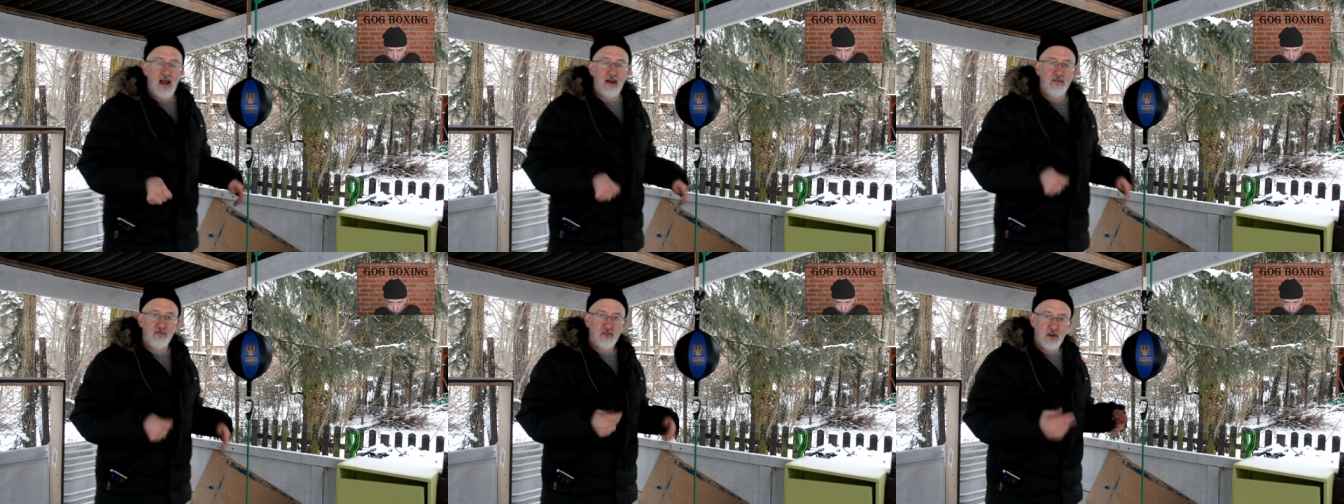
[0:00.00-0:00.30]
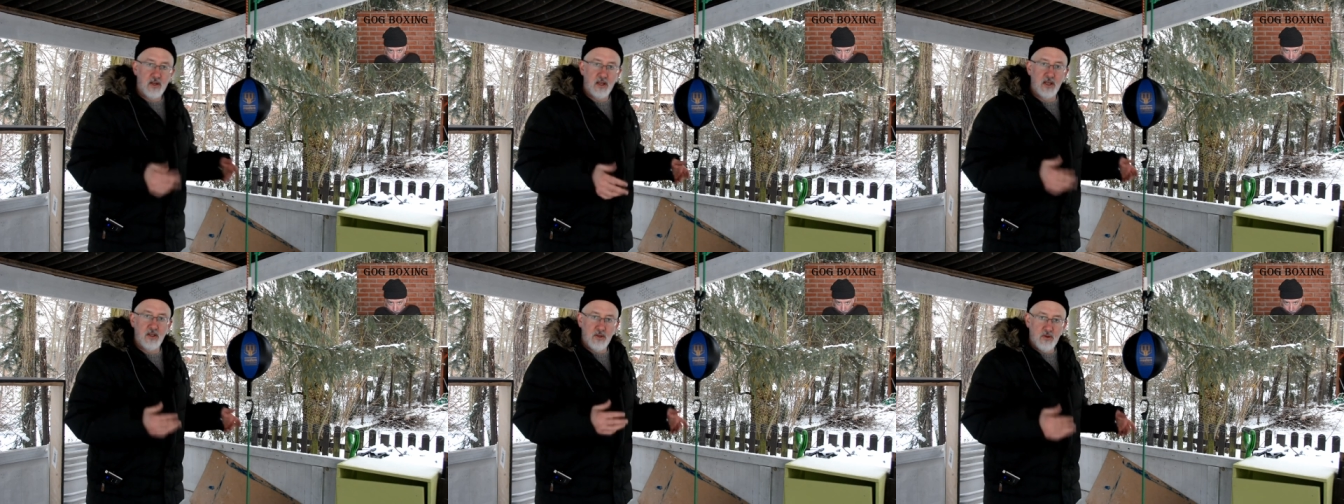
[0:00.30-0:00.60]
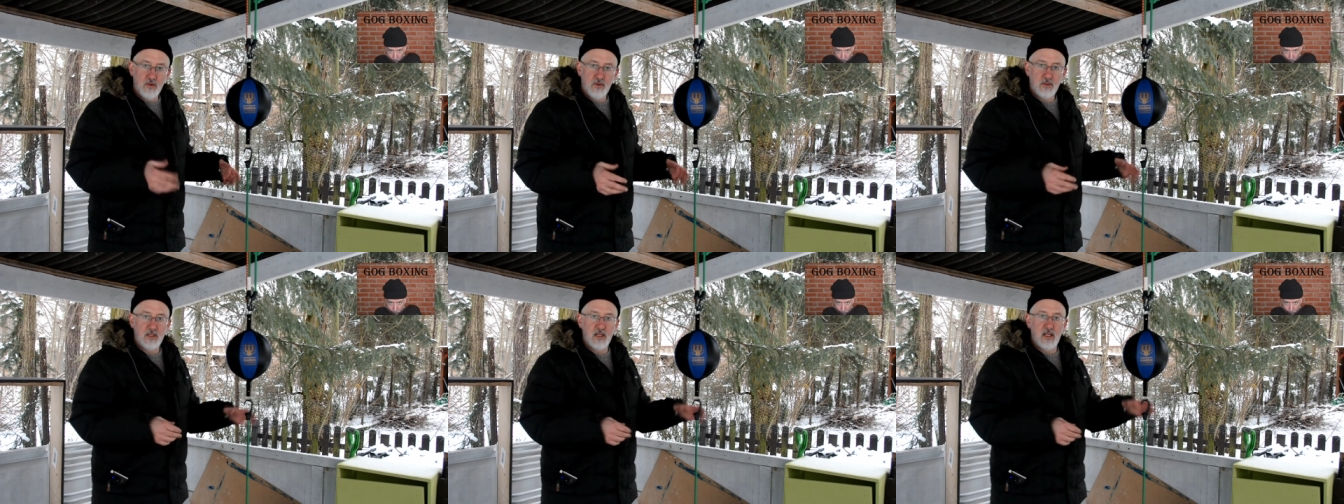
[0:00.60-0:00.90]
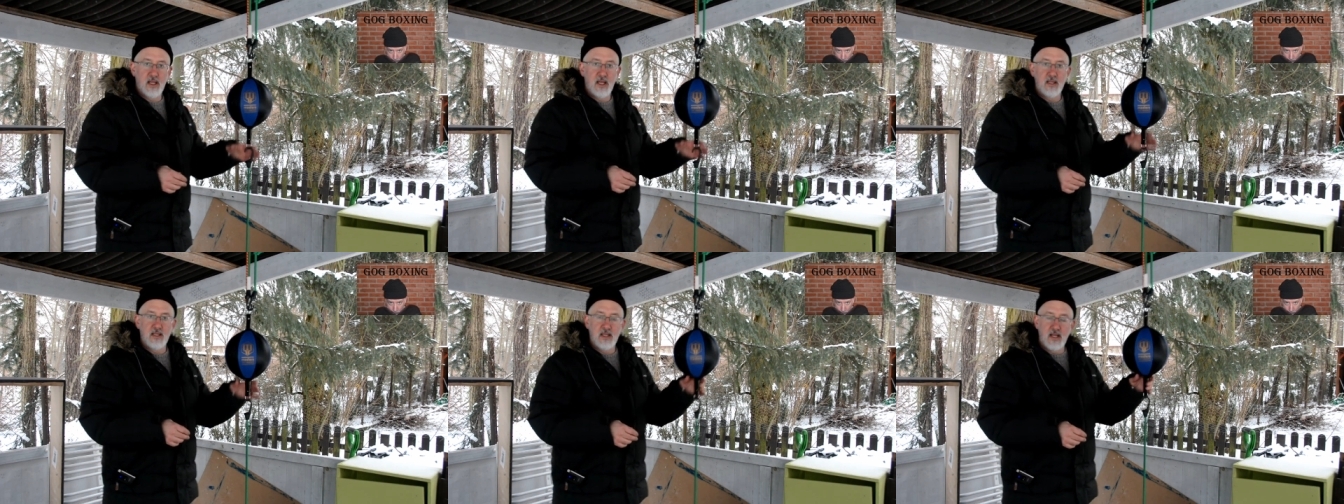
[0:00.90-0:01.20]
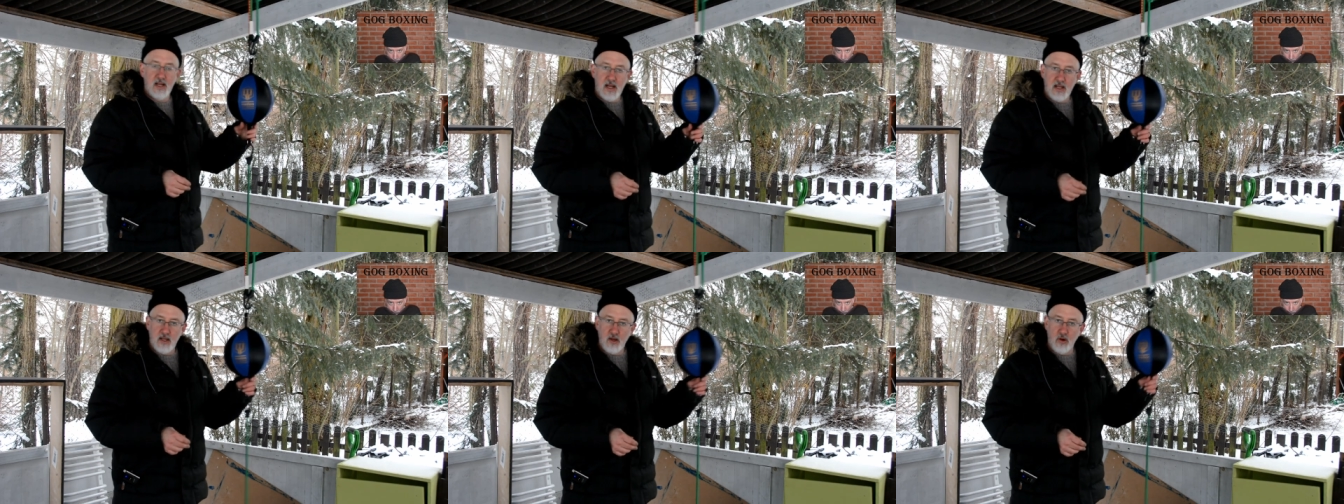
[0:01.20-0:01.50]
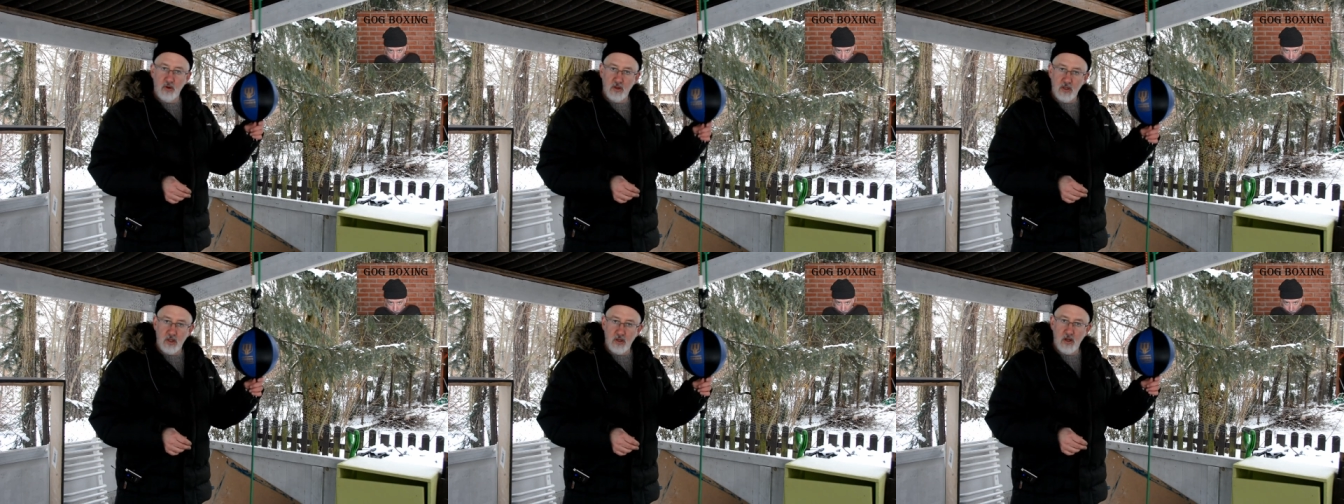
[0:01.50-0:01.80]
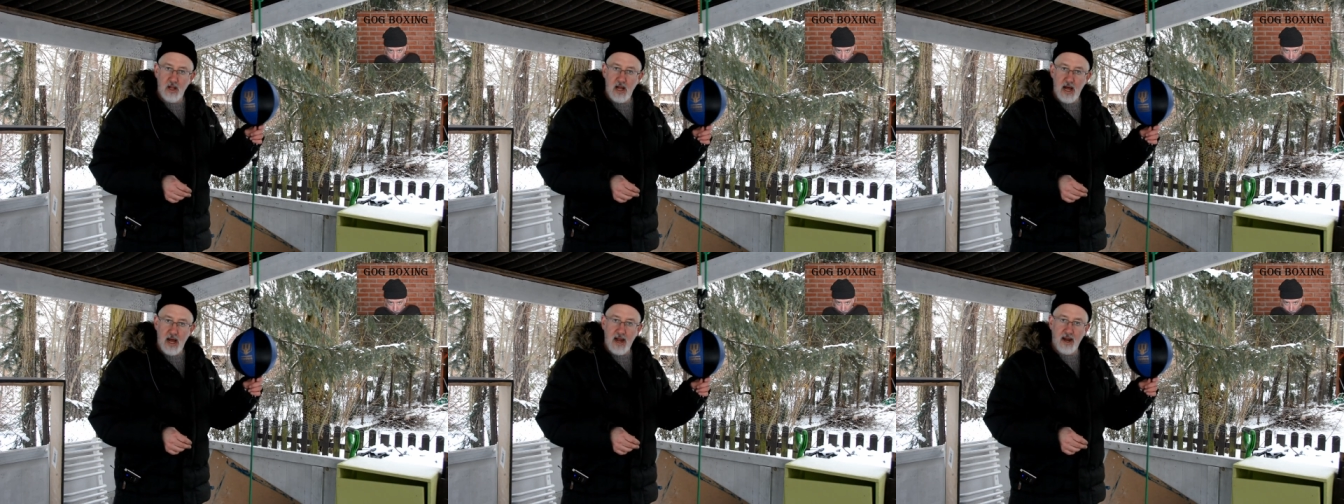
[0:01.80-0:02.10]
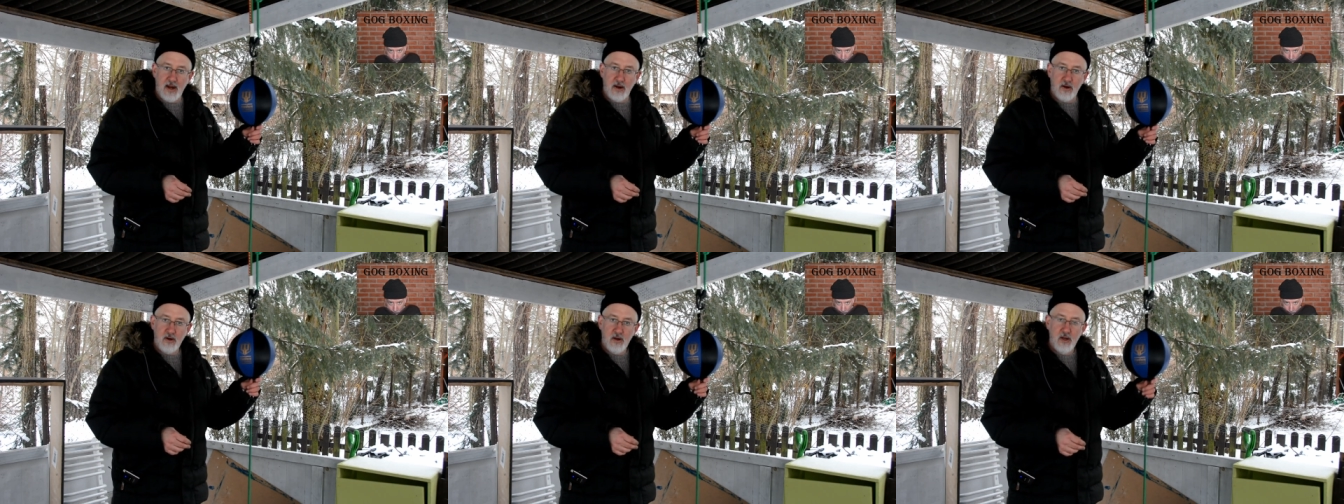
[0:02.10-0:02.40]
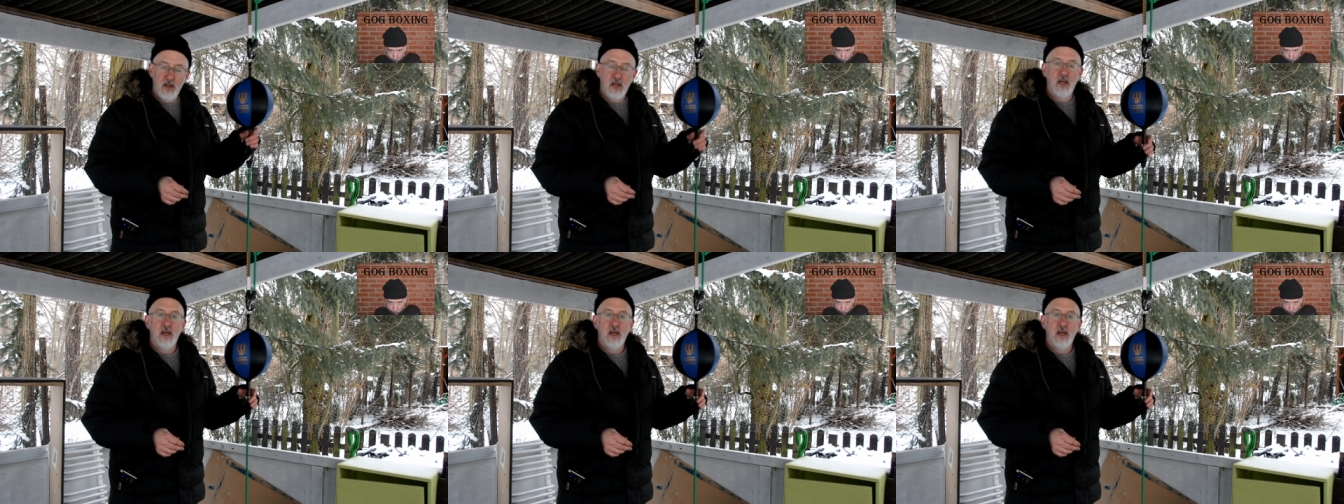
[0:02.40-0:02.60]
After I get used to that, then I go a little higher,